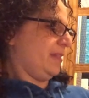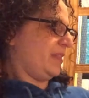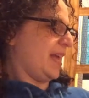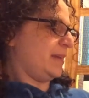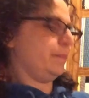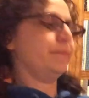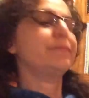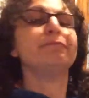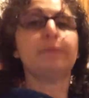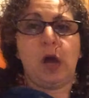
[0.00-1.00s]
Then,
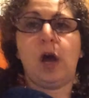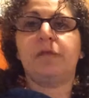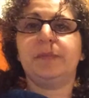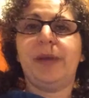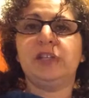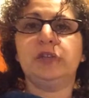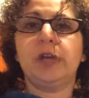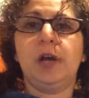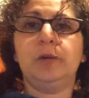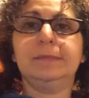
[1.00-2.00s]
off to bed you
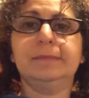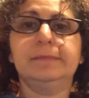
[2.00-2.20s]
go.